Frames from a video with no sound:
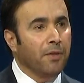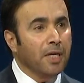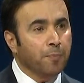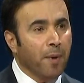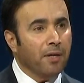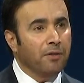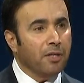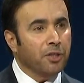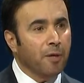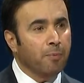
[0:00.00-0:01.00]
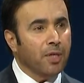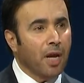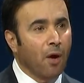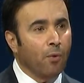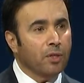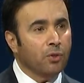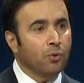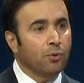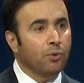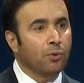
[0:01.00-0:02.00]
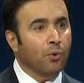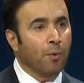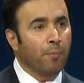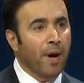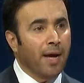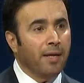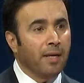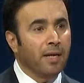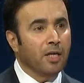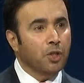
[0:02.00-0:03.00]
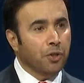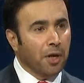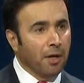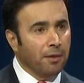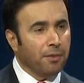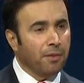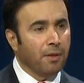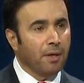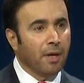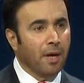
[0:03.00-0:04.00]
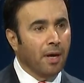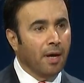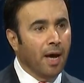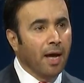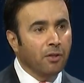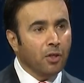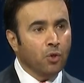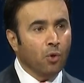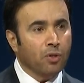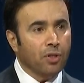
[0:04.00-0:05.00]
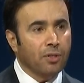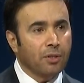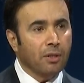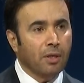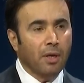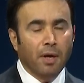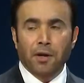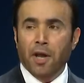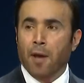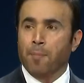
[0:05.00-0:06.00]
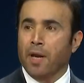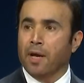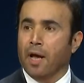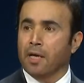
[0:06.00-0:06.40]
These partnerships allow us to combine strength and resources, enabling